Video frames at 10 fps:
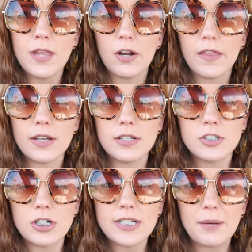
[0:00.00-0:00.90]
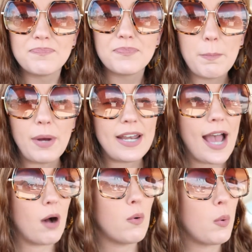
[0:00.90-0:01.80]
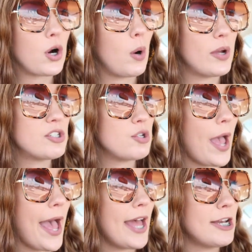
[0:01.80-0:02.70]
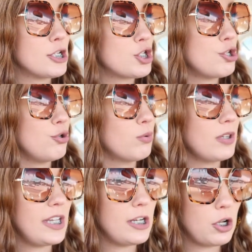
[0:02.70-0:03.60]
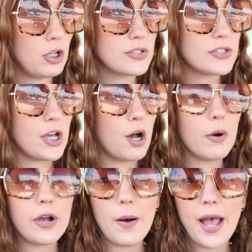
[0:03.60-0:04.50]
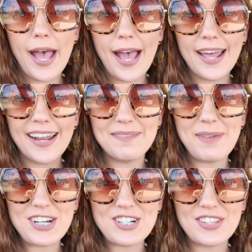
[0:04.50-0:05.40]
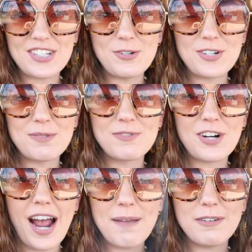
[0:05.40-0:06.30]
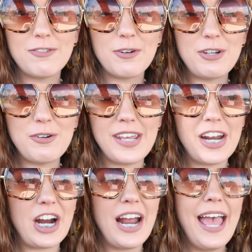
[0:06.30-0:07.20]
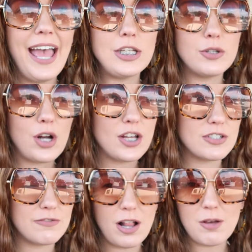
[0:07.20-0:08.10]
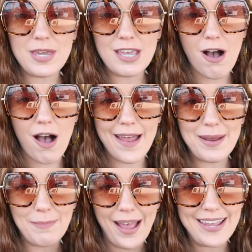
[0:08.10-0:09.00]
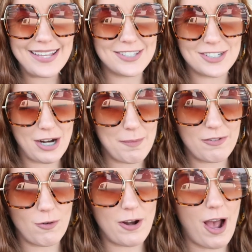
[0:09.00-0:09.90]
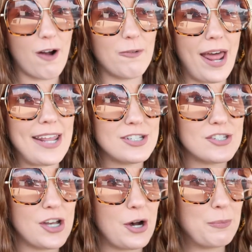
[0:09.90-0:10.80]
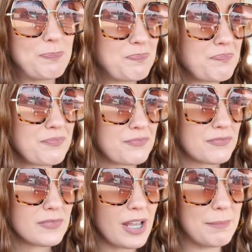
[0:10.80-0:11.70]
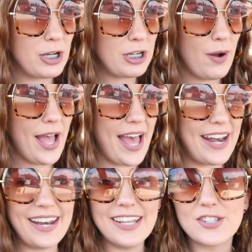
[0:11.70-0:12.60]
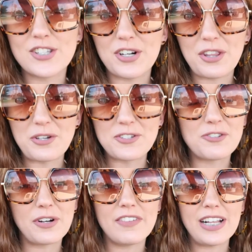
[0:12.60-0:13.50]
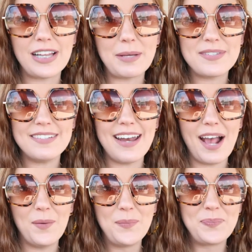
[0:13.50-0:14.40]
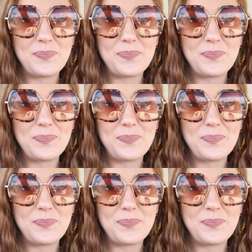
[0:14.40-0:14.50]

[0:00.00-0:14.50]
Okay, that turned it down. But now we're going to head to Lidl, so go ahead and make sure that you are subscribed if you are new here, and you can also follow me on my Instagram if you are not already. So I'm gonna go ahead and insert those thrifting clips now.